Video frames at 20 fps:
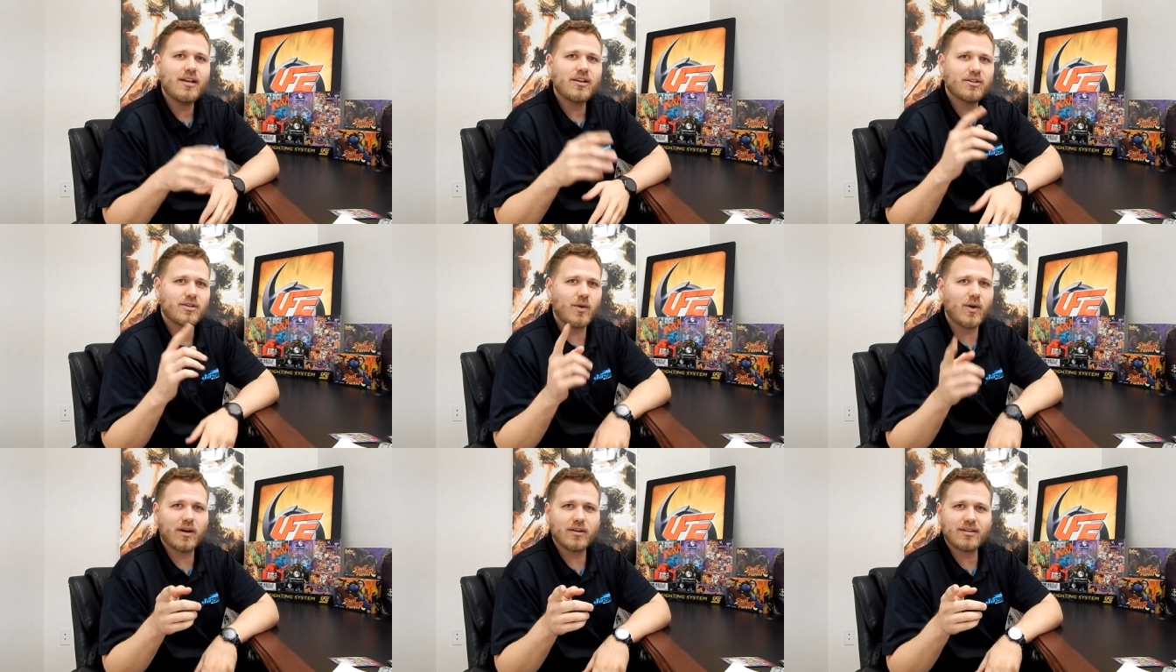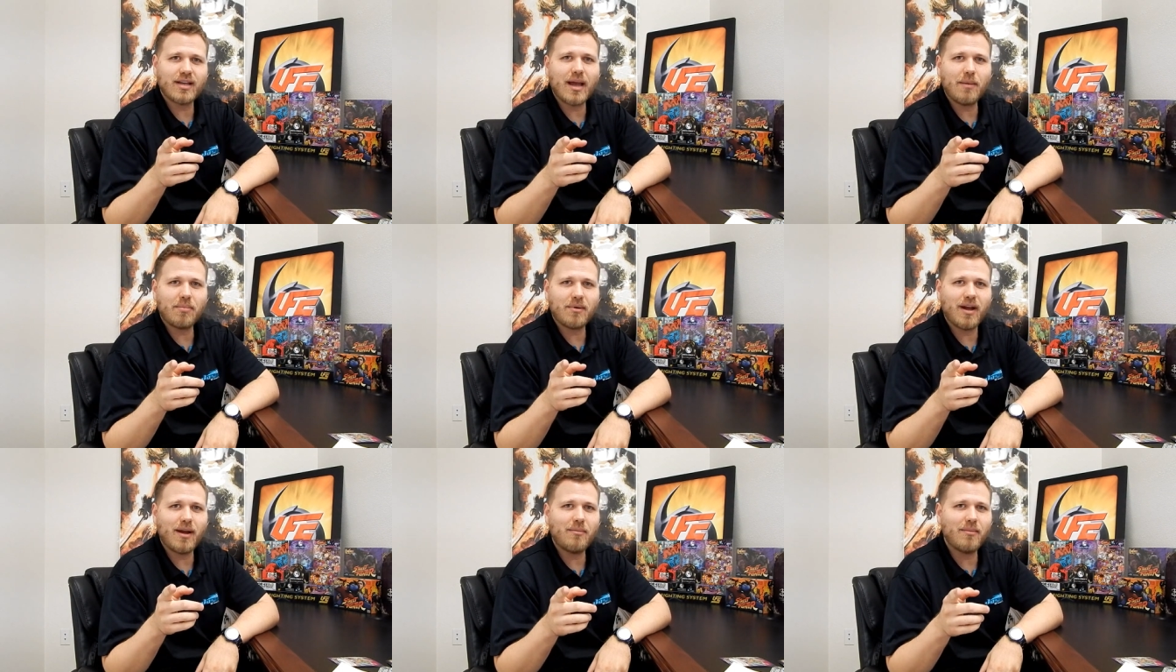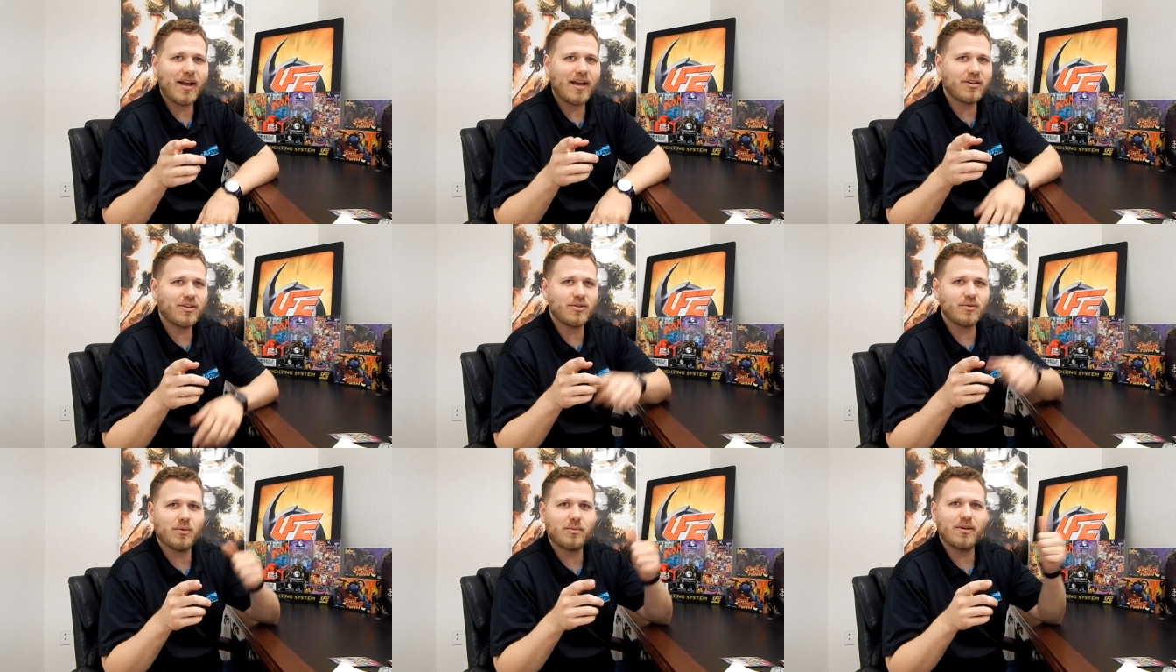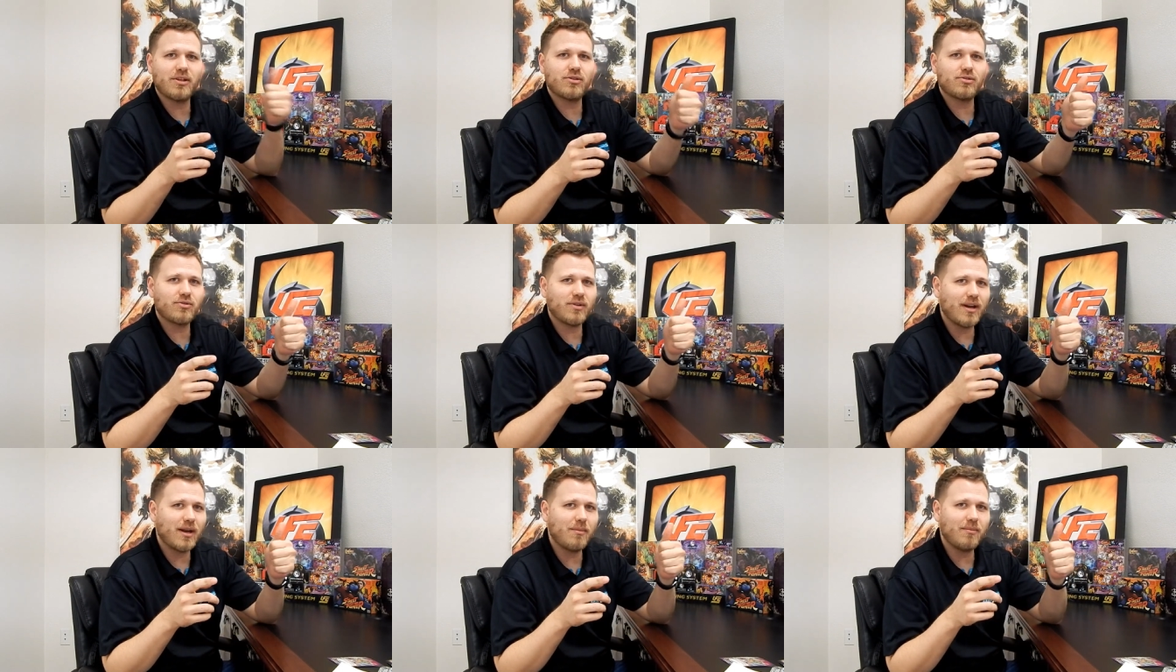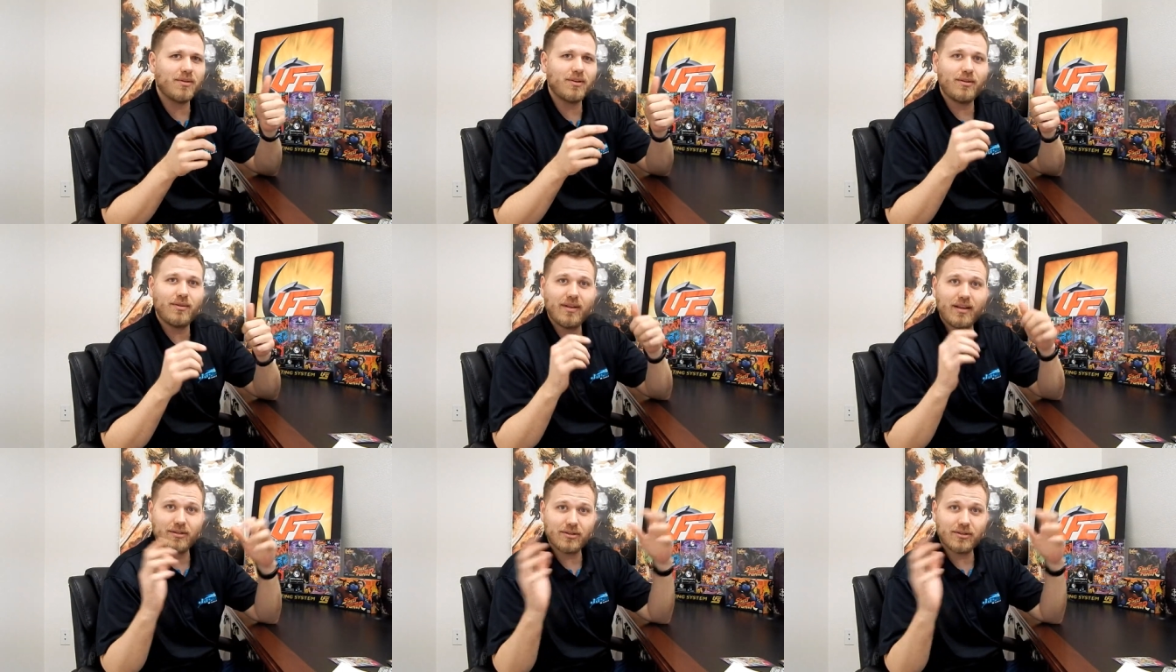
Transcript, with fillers: So our Top Cut matches will be streamed.